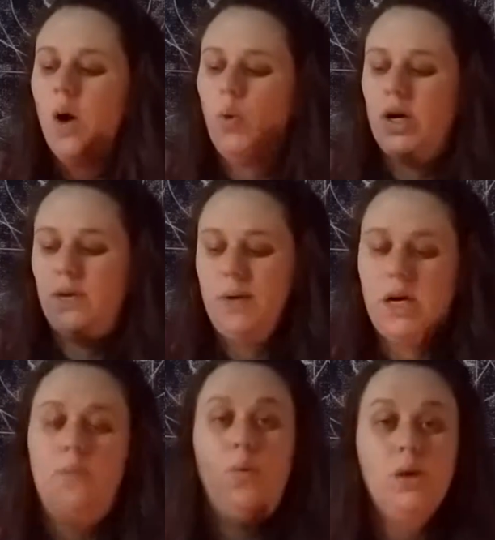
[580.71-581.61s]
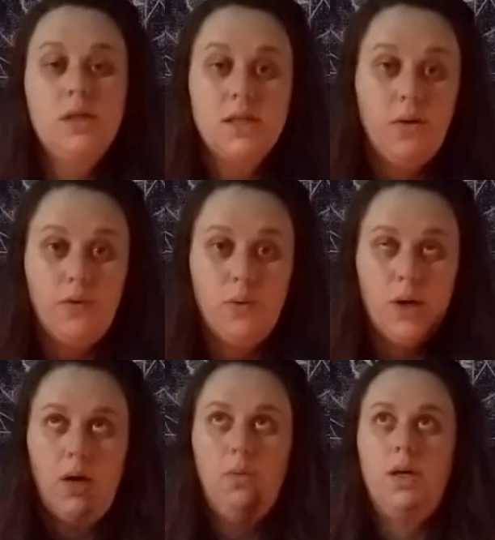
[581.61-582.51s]
We're going to become more
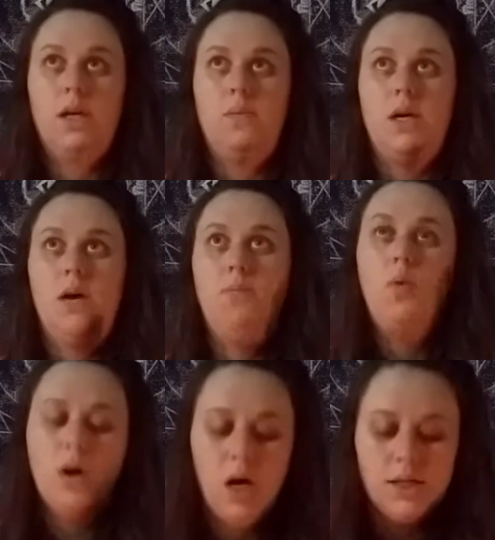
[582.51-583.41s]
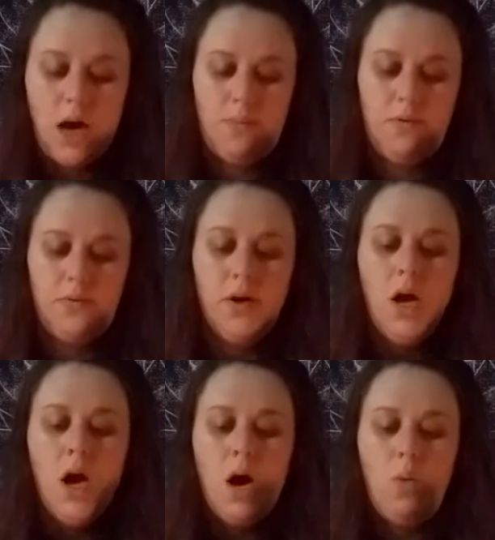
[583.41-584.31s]
self-aware. We're going to become more on top of
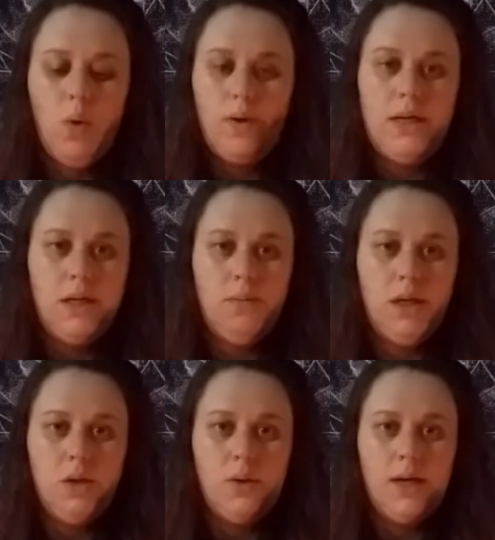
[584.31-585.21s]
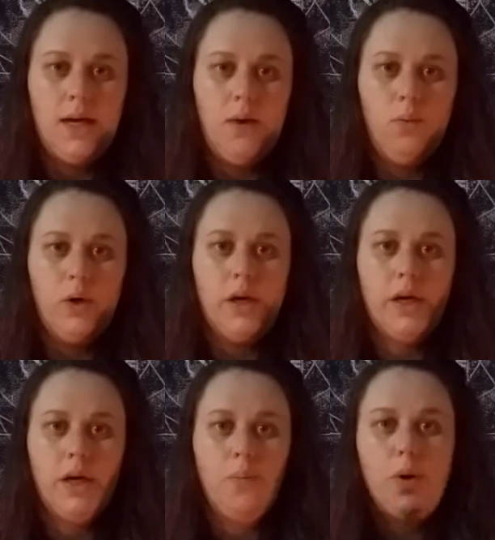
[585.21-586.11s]
what we need to be doing, and we're going
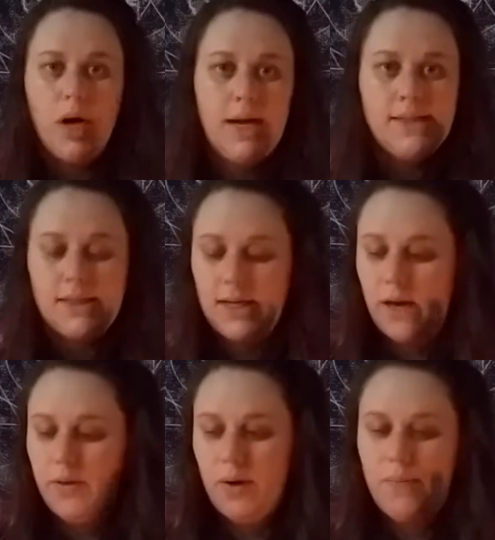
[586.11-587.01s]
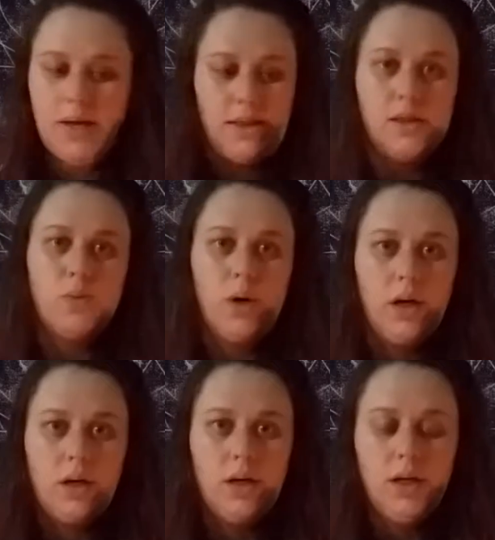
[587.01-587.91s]
to put our heads together and make this
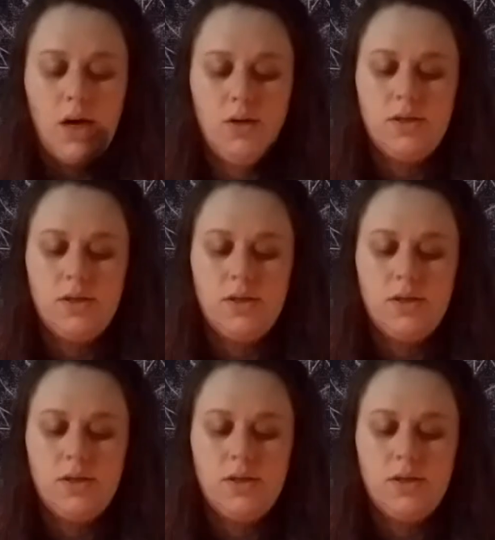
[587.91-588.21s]
work, you know?